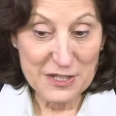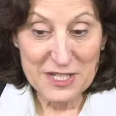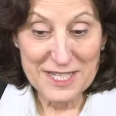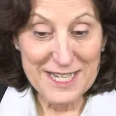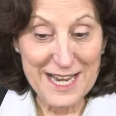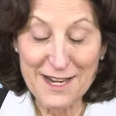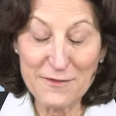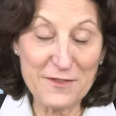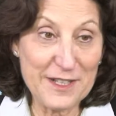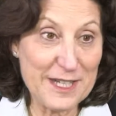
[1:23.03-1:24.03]
looked at the
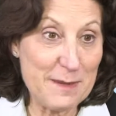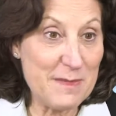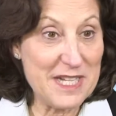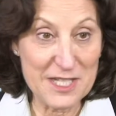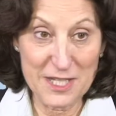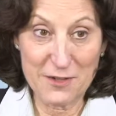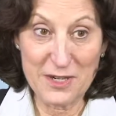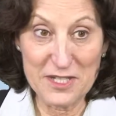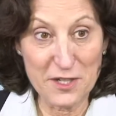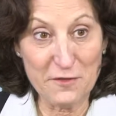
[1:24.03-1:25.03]
data and feel that it meets the
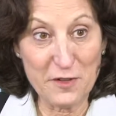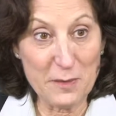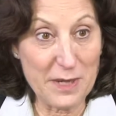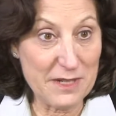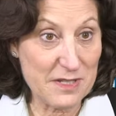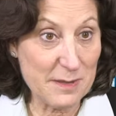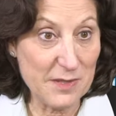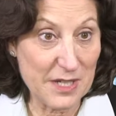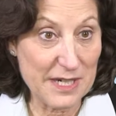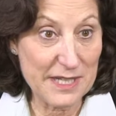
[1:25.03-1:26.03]
criteria for a biosimilar,